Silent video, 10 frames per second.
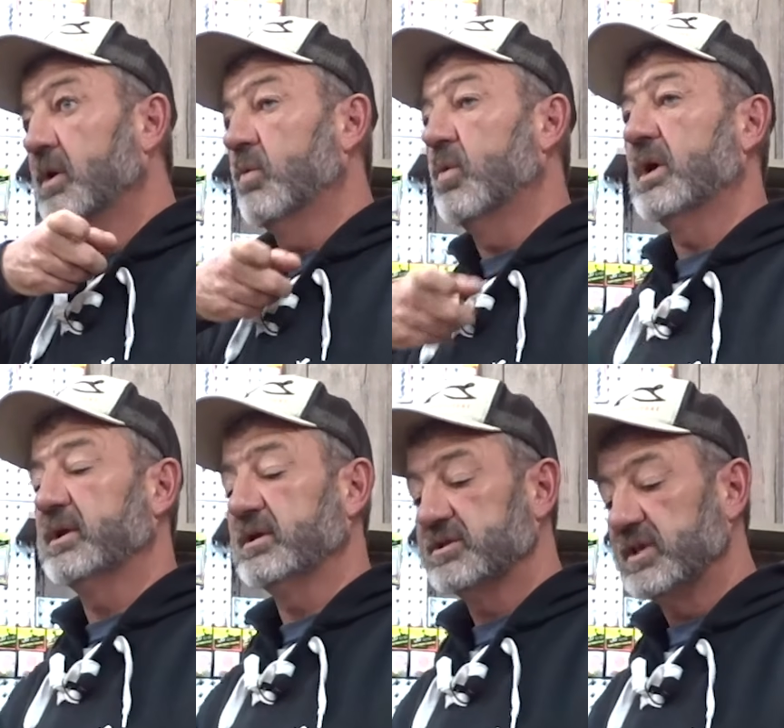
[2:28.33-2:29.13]

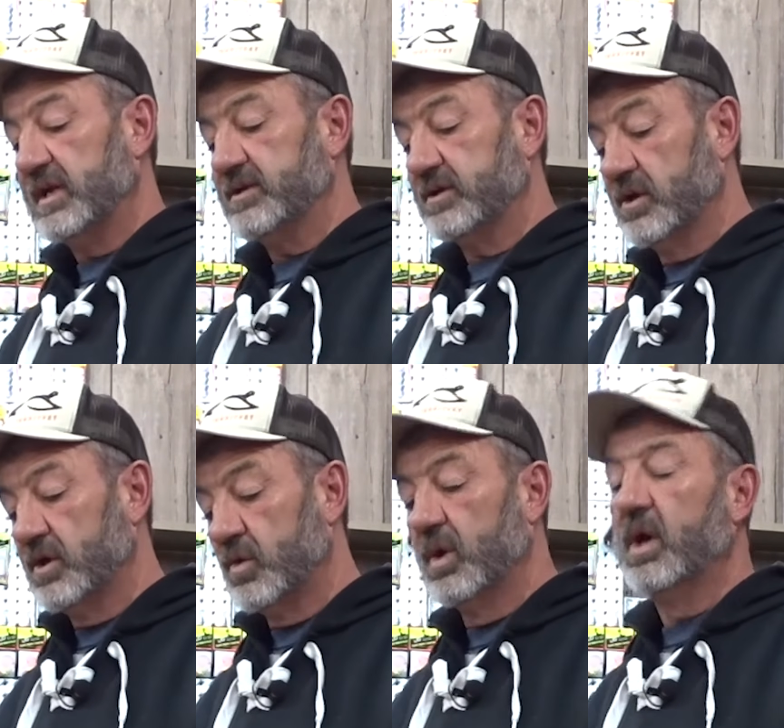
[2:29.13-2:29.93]
wanting the shot to
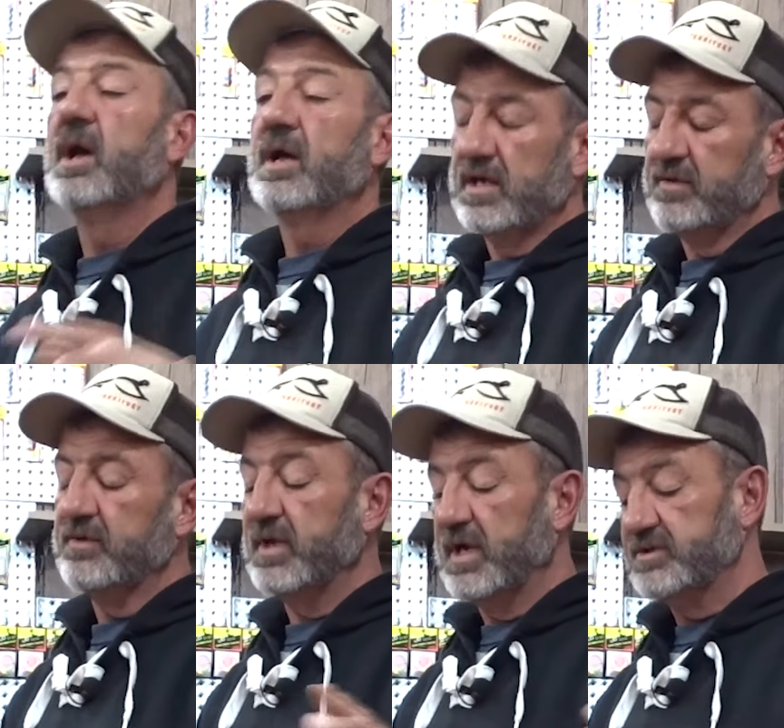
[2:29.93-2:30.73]
go. Another
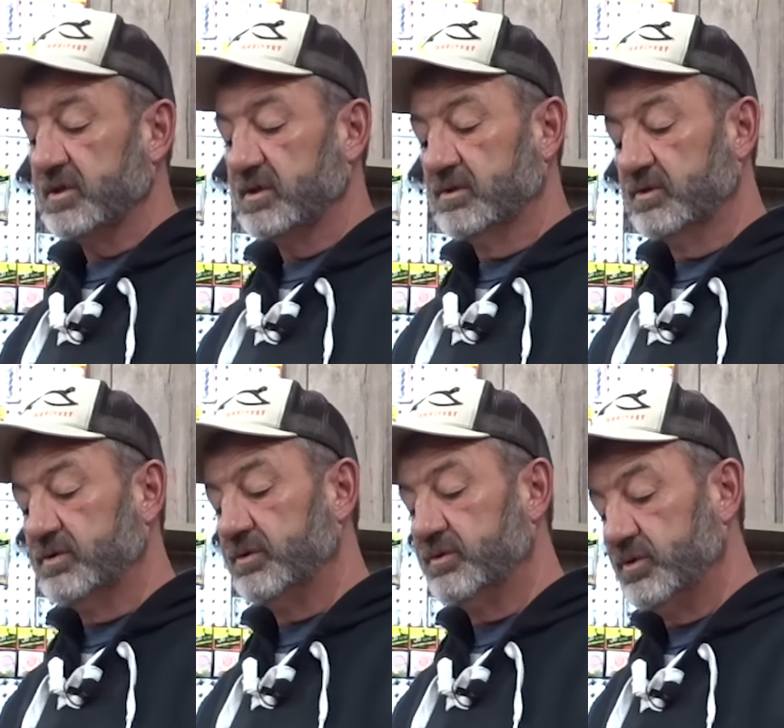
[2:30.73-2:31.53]
thing I should allude
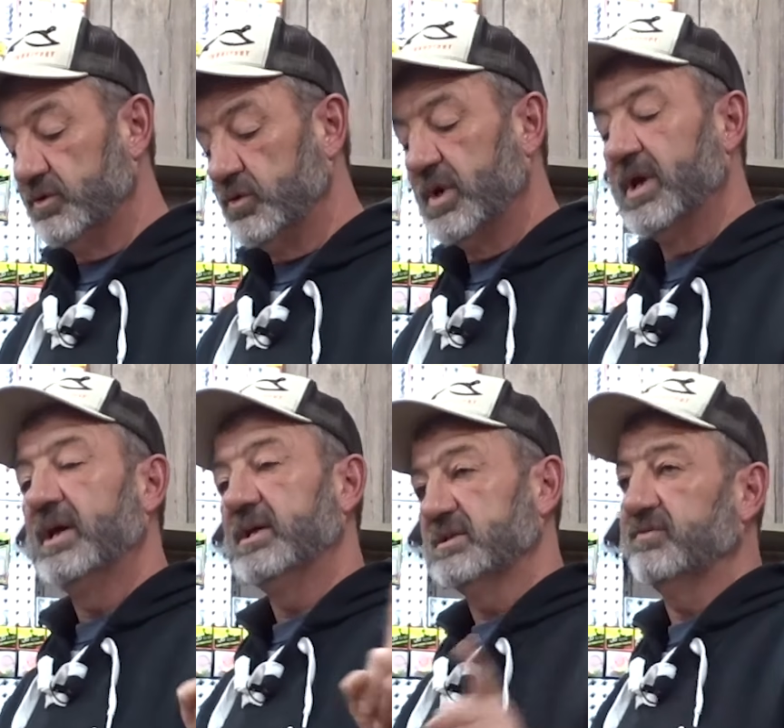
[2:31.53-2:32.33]
to too
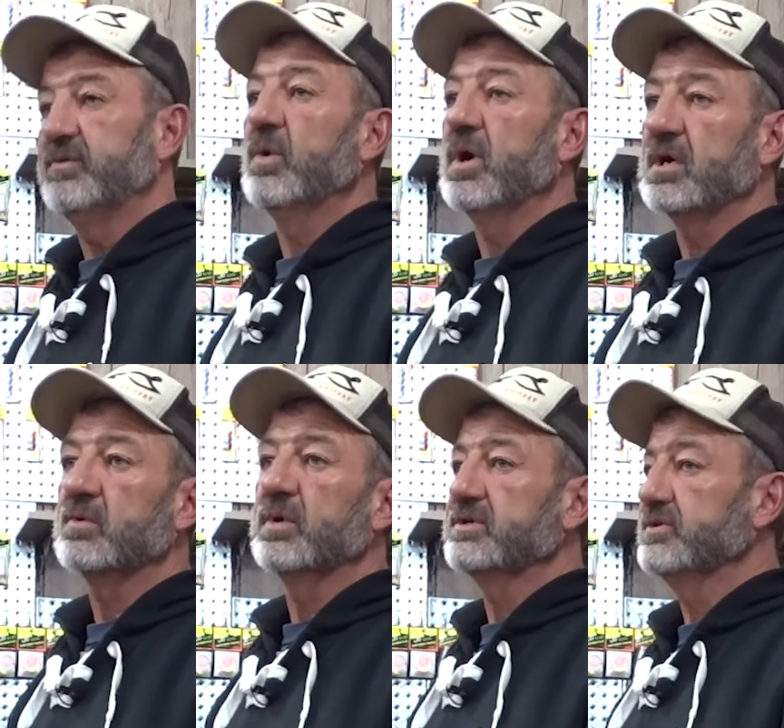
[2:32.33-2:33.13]
is if you are a
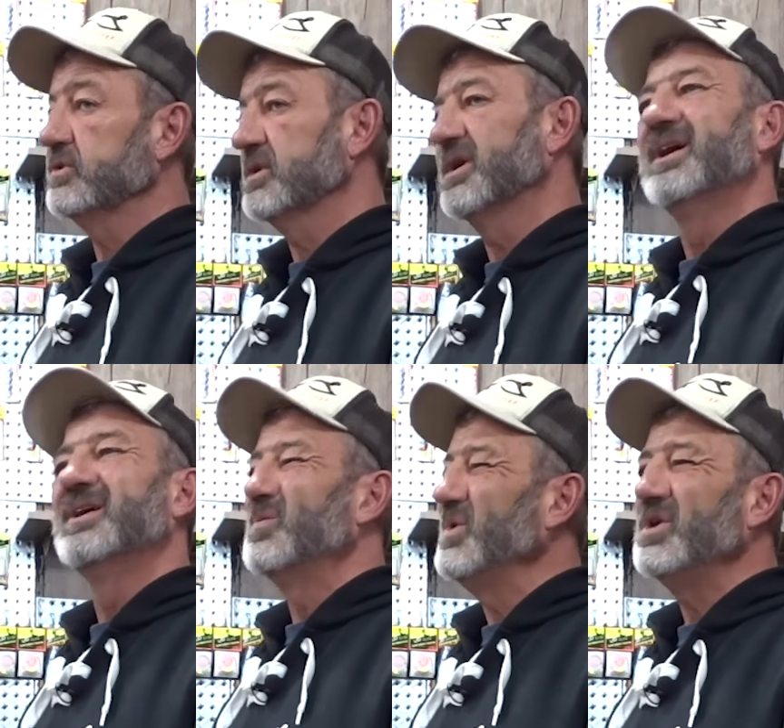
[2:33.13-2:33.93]
quick shooter,
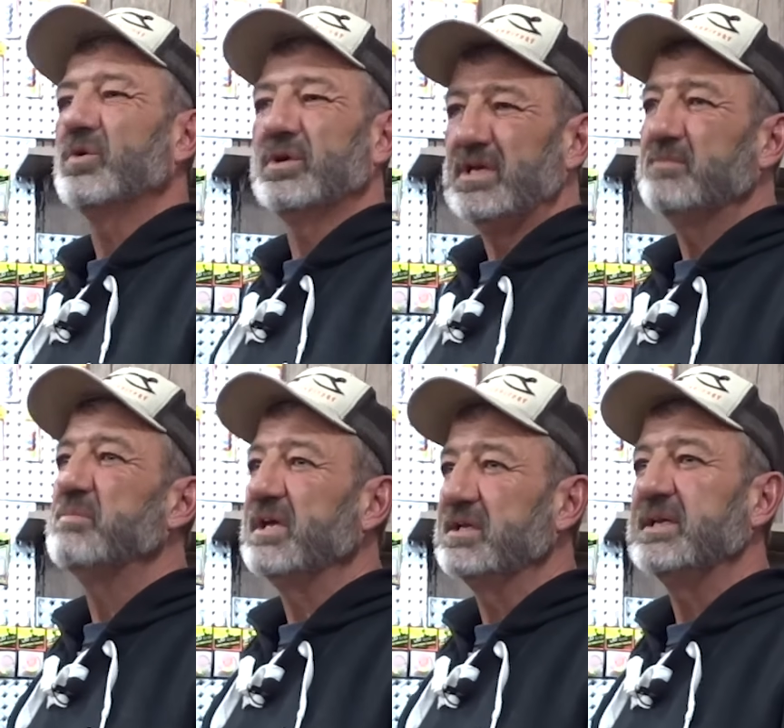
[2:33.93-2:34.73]
we don't need
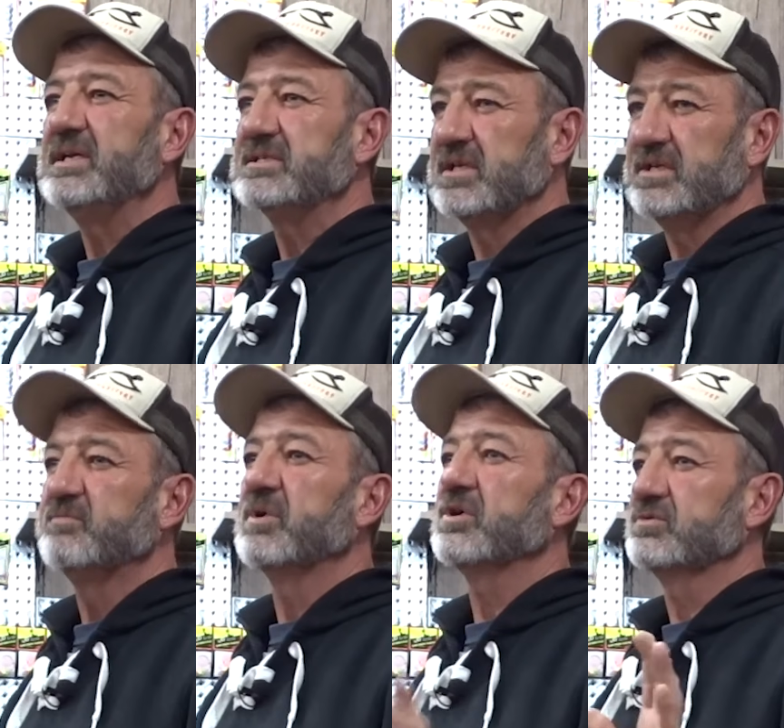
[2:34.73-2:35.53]
big leads on these
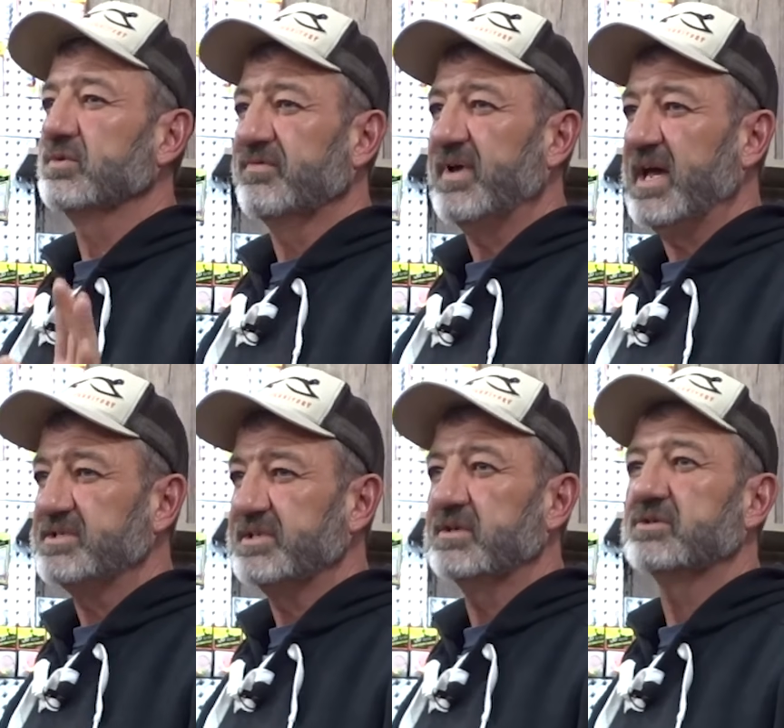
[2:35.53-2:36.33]
birds with
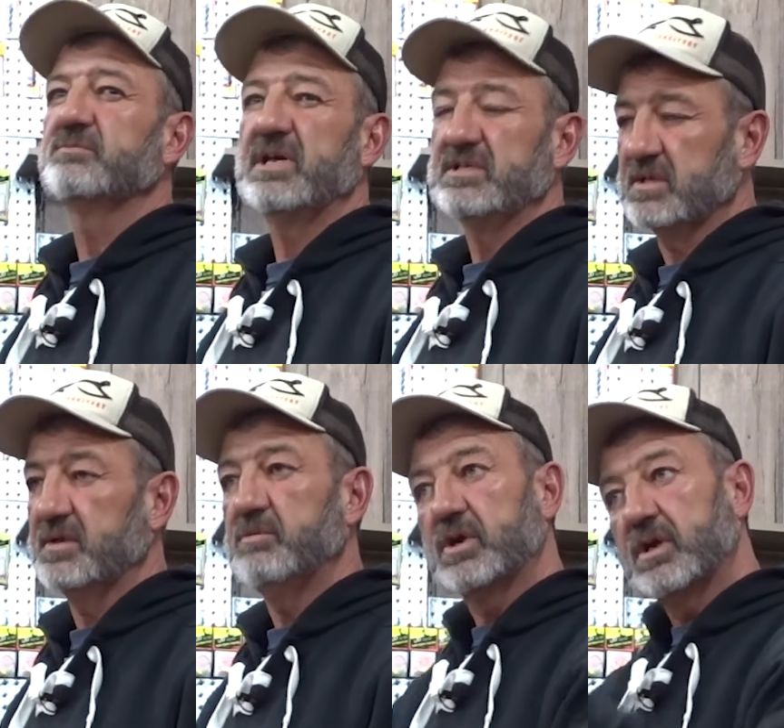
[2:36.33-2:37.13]
fast shells.
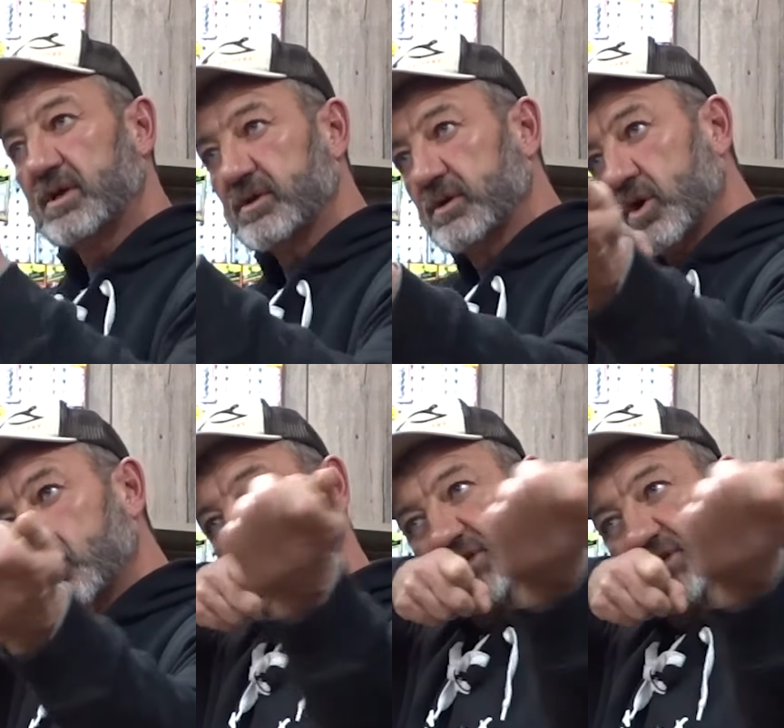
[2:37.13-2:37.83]
Basically put it on their nose,